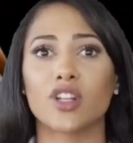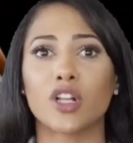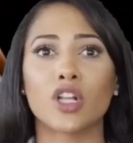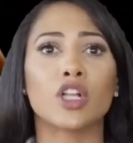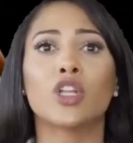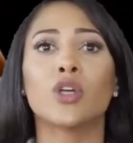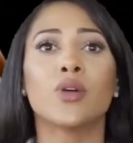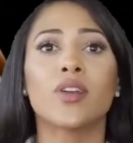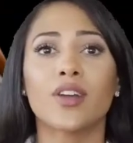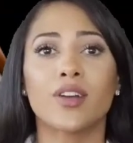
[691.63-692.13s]

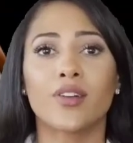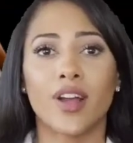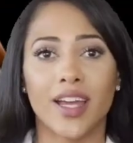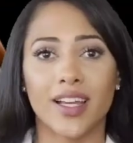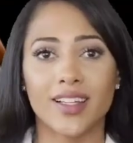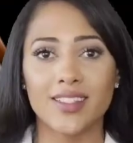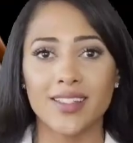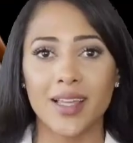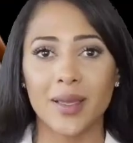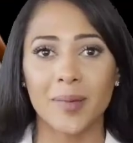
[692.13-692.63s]
This is
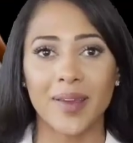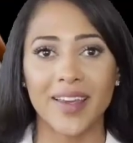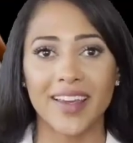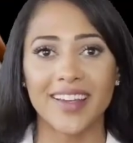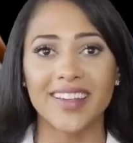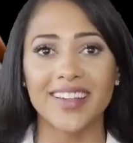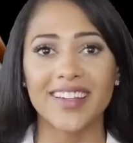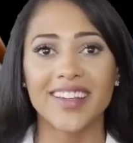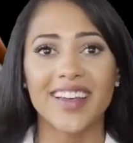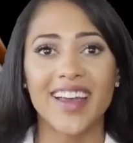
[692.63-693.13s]
especially
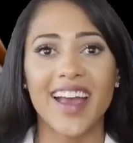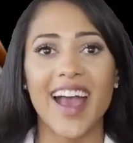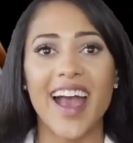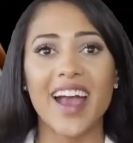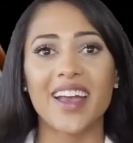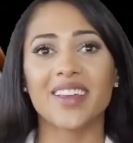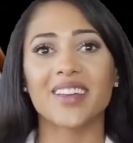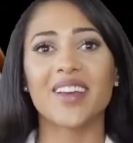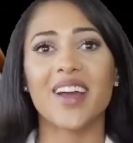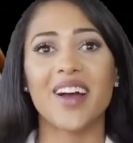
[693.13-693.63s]
done to
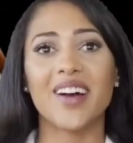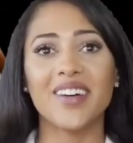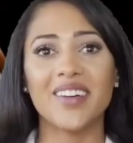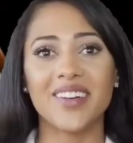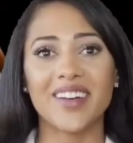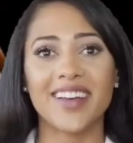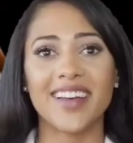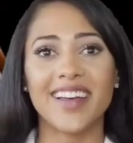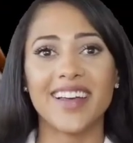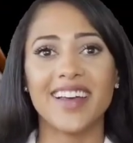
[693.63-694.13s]
prevent
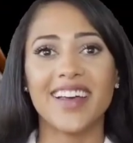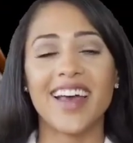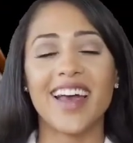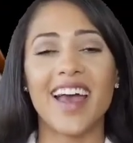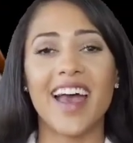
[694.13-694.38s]
acne.